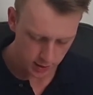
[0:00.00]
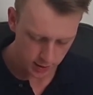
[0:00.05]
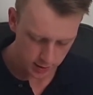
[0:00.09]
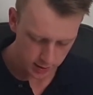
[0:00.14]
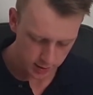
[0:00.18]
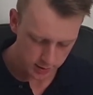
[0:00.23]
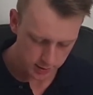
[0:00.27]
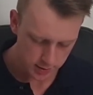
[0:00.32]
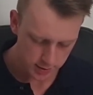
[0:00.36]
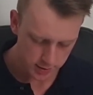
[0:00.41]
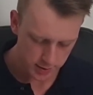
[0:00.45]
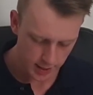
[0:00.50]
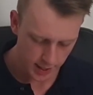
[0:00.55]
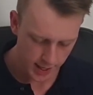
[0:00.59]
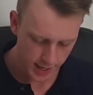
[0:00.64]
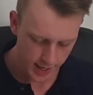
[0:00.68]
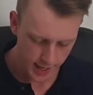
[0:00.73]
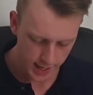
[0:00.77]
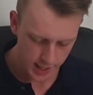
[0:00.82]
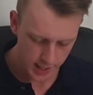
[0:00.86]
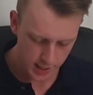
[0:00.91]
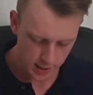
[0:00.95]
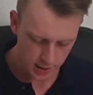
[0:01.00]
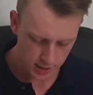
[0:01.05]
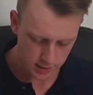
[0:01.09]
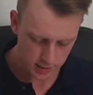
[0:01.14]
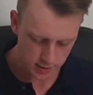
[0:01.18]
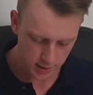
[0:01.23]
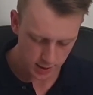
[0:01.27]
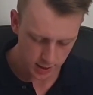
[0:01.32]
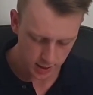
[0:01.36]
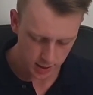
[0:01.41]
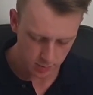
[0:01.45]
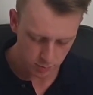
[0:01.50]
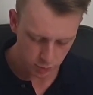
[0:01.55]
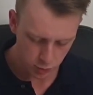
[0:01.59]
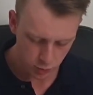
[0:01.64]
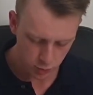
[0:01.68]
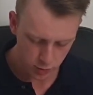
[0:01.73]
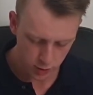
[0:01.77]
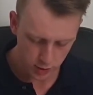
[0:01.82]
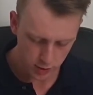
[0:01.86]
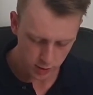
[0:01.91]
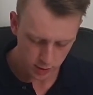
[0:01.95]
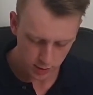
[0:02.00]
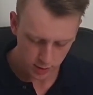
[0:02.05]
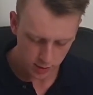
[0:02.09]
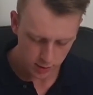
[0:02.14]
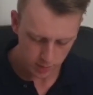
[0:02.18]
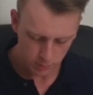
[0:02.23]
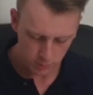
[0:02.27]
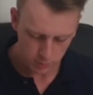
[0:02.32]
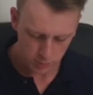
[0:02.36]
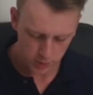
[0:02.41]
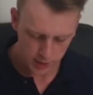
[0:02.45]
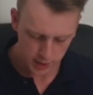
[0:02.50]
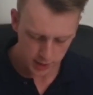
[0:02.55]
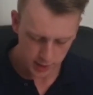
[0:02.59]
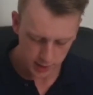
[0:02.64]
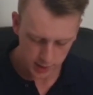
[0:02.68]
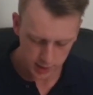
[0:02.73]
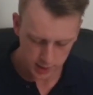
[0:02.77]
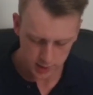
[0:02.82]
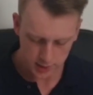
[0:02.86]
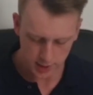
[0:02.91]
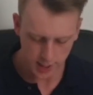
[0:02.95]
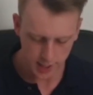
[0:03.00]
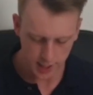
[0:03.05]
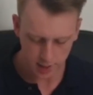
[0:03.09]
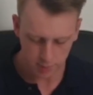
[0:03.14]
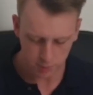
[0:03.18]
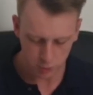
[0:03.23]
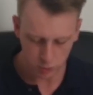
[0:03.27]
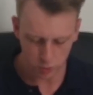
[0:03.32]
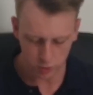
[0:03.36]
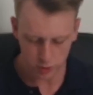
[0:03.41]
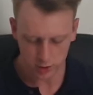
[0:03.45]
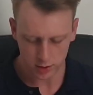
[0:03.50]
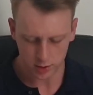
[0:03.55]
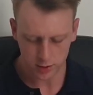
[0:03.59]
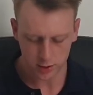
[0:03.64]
This is A is input, B is output.